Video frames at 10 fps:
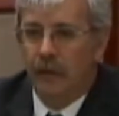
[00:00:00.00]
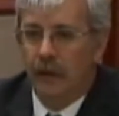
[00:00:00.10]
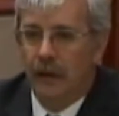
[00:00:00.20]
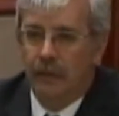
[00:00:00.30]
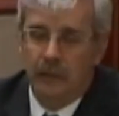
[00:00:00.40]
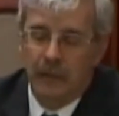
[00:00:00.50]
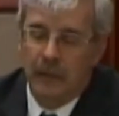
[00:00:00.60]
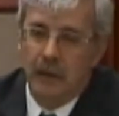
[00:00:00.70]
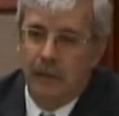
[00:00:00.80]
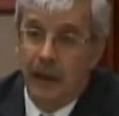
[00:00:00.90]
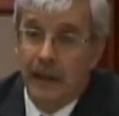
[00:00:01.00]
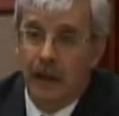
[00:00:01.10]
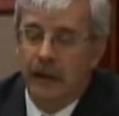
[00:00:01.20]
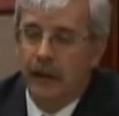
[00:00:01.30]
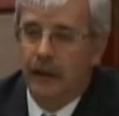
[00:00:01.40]
And, you know, my
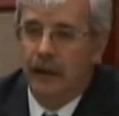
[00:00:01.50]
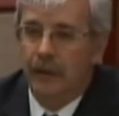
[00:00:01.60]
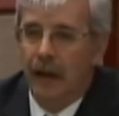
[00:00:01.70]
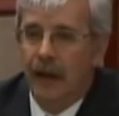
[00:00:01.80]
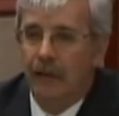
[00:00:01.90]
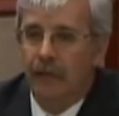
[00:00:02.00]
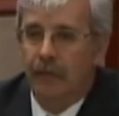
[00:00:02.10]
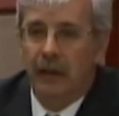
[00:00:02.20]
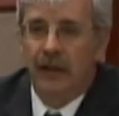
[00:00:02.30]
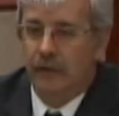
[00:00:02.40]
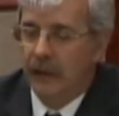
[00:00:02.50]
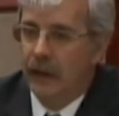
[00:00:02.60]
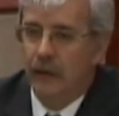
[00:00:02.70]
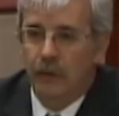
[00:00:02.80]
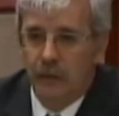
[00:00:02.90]
county, I have
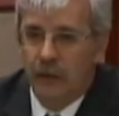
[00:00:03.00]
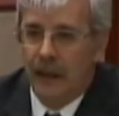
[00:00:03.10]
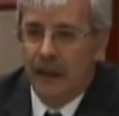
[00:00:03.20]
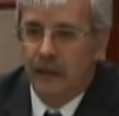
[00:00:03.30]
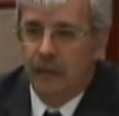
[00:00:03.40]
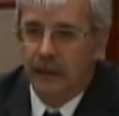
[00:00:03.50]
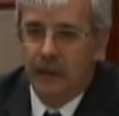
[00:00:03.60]
Pennsylvania on two sides of me.